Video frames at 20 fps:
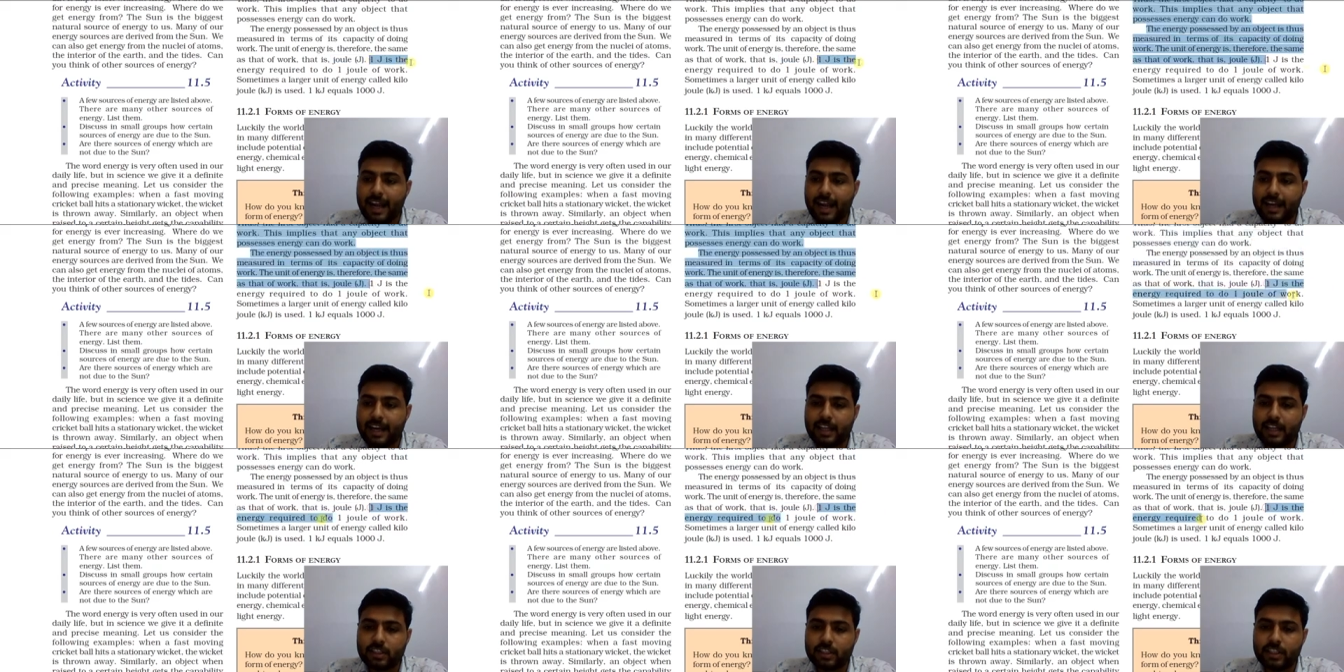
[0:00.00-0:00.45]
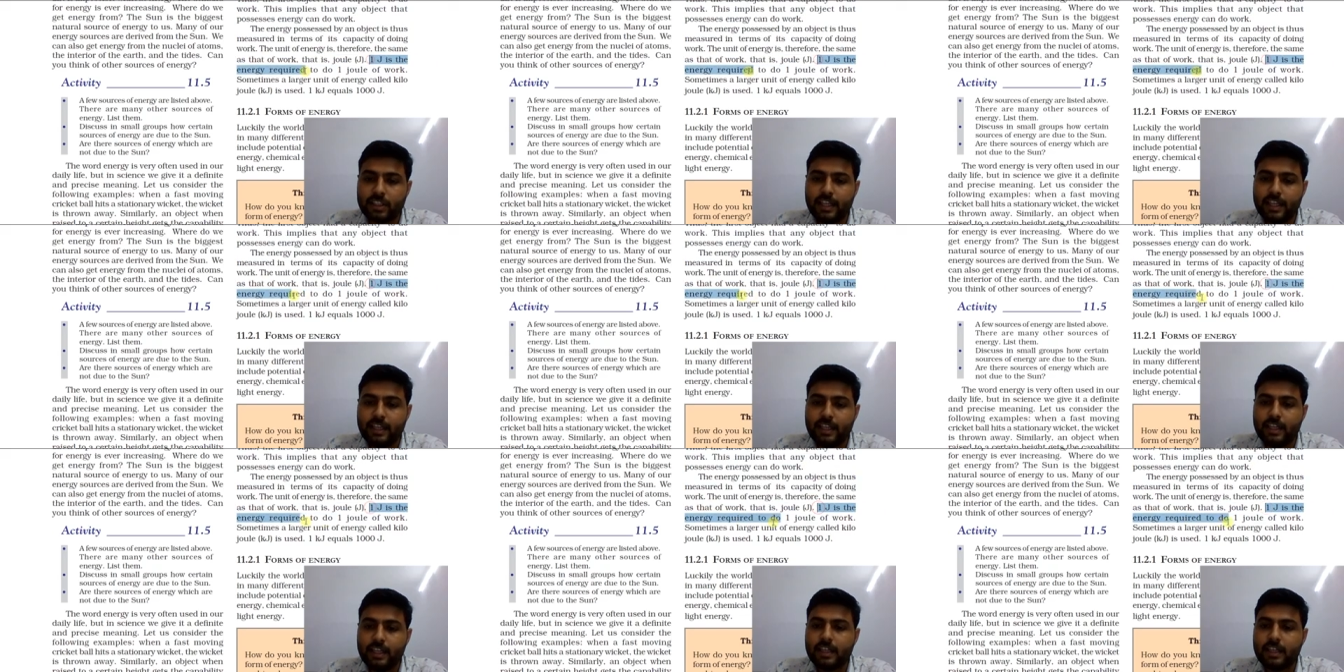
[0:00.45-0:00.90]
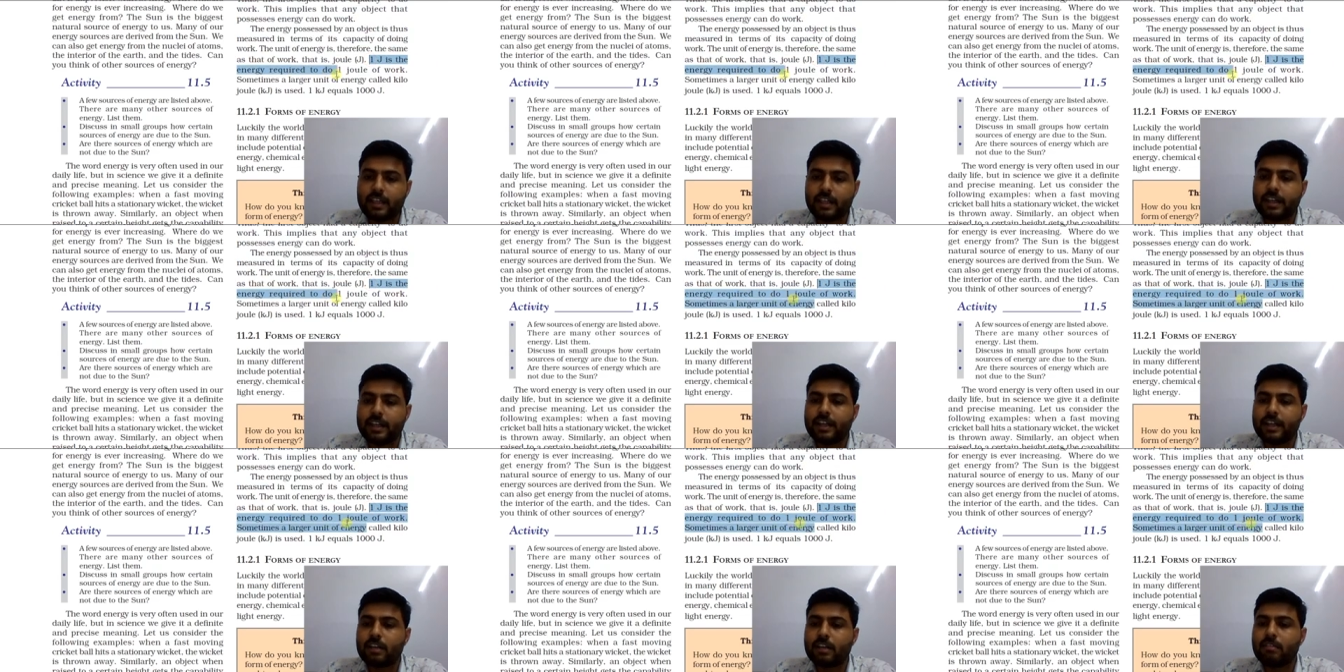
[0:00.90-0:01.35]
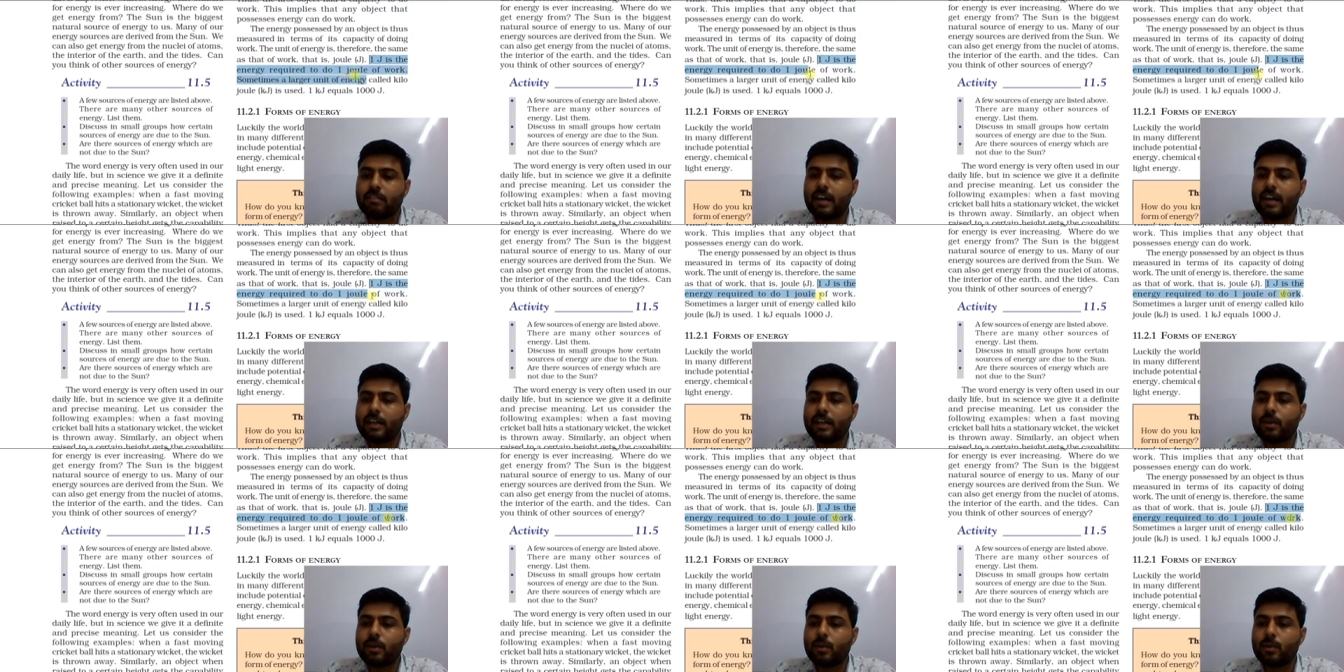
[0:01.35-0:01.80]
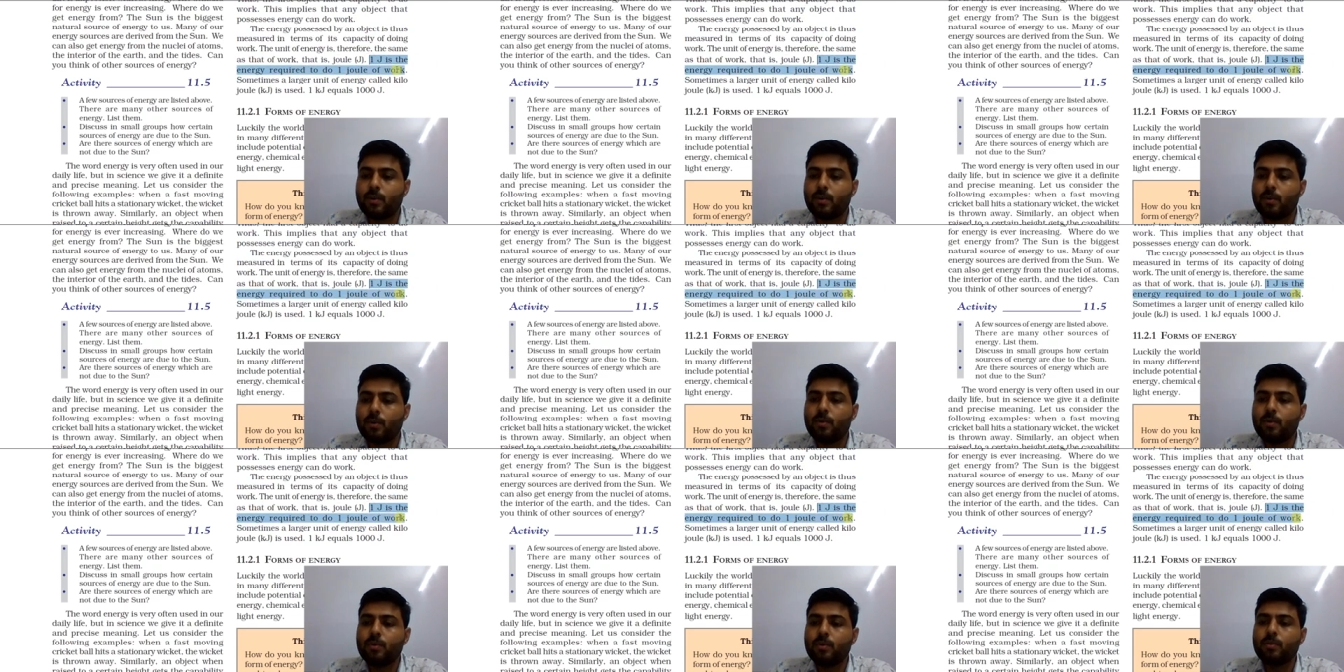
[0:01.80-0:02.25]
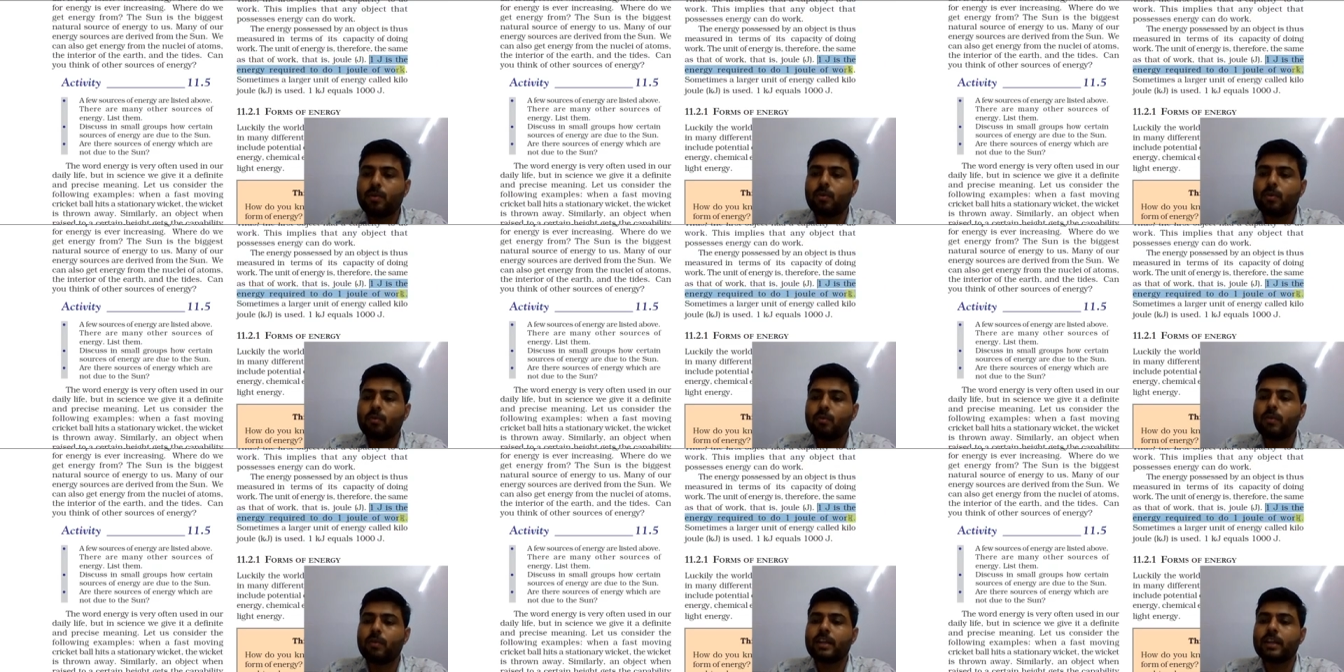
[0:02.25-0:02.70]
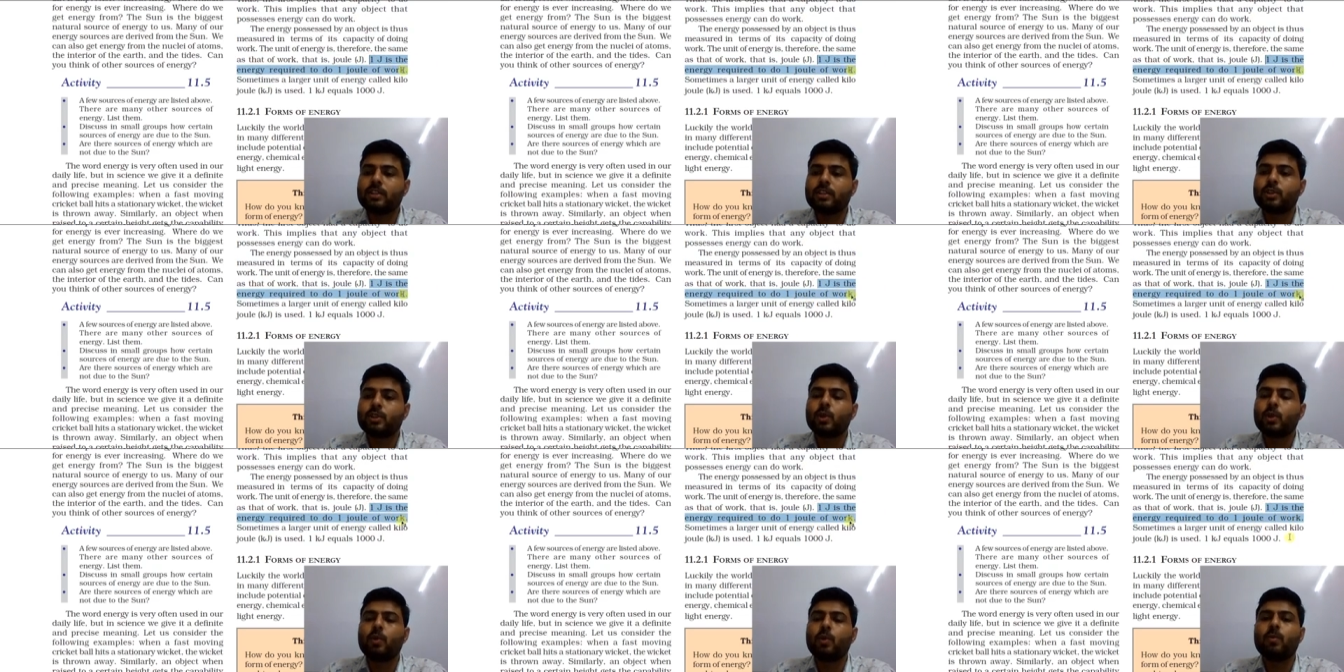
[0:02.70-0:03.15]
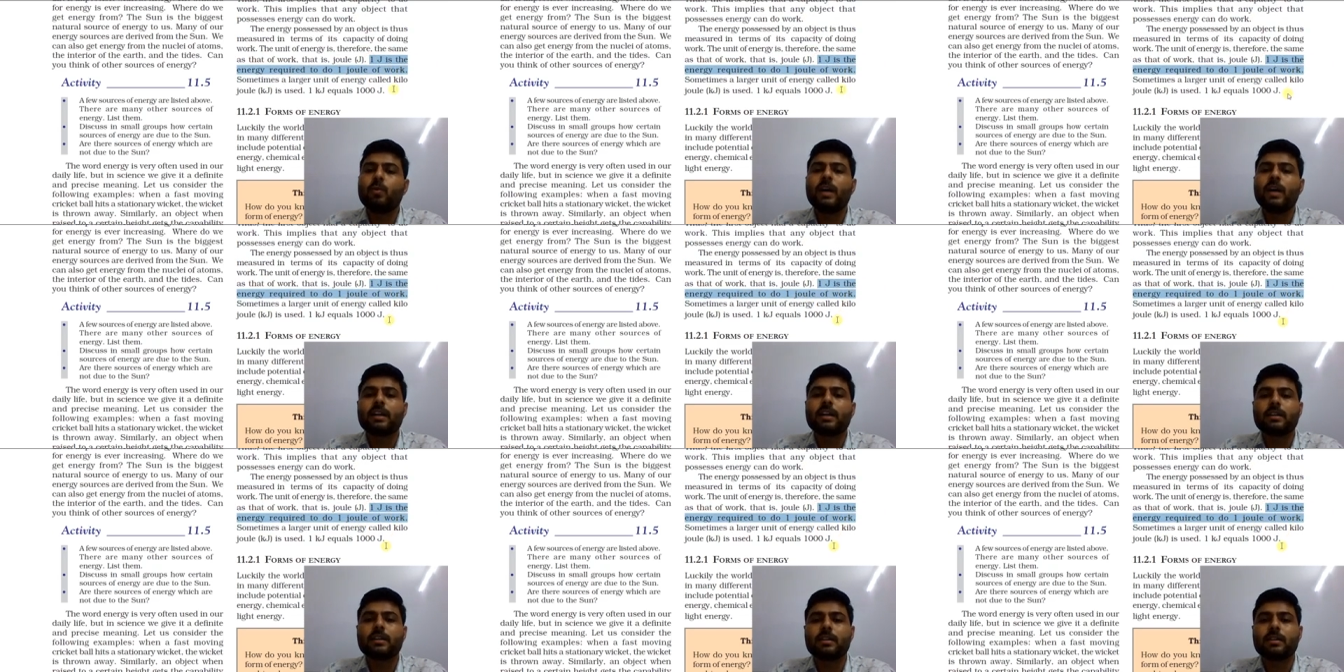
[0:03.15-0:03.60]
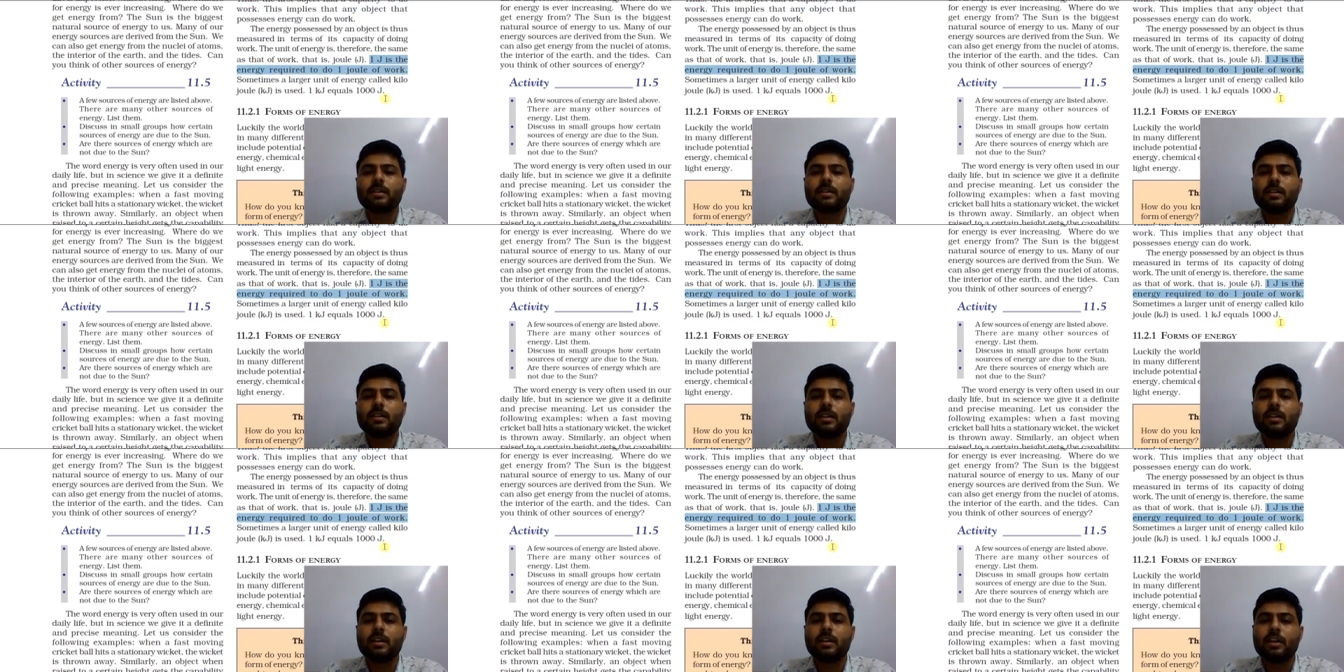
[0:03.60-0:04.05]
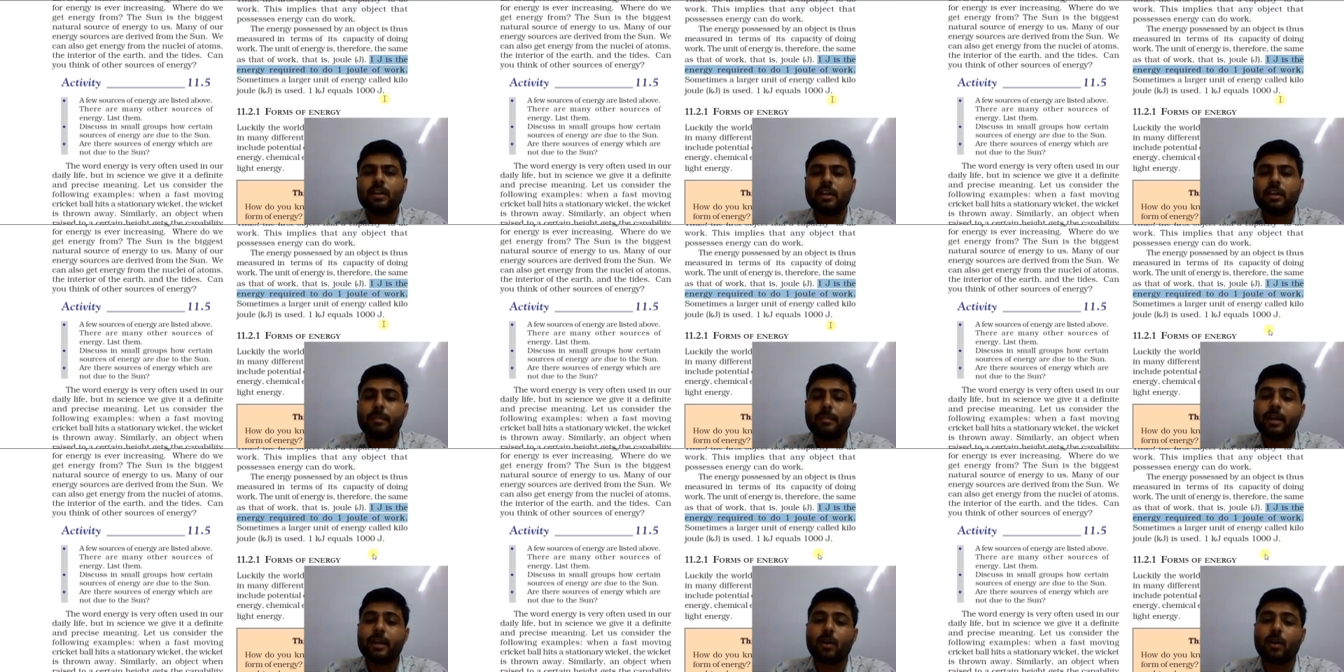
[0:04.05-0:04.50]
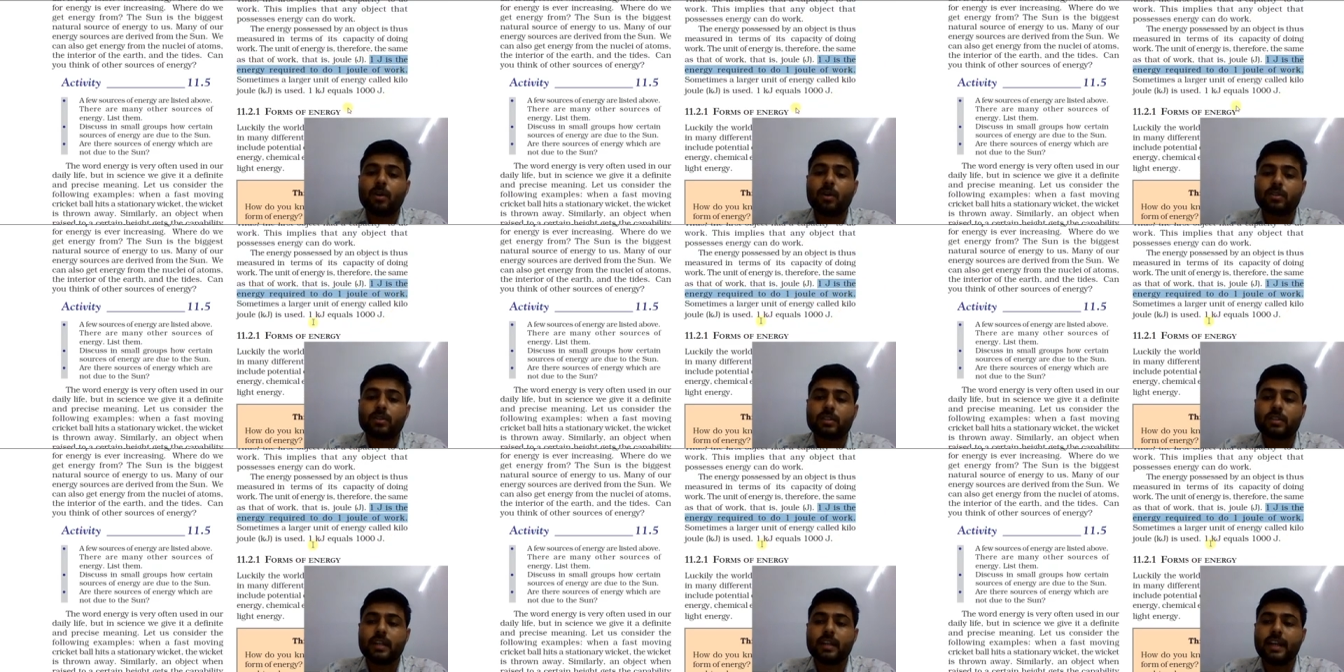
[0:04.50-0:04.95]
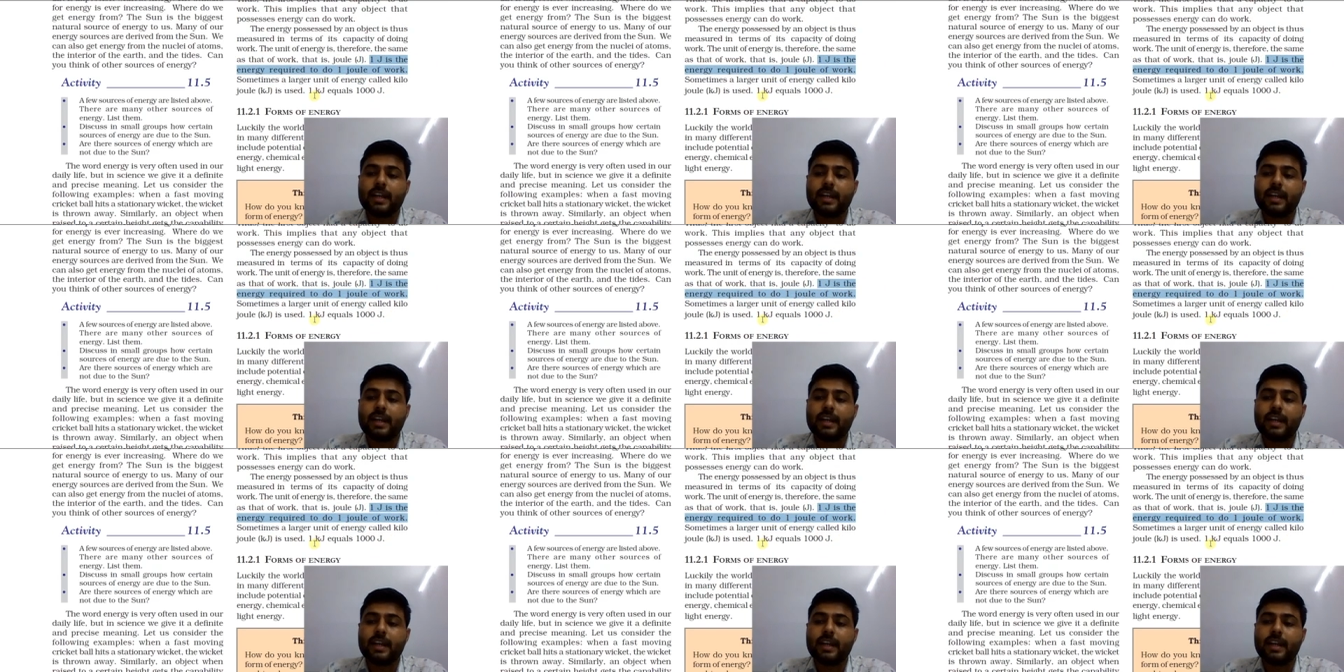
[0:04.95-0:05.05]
energy required to do 1 joule work, because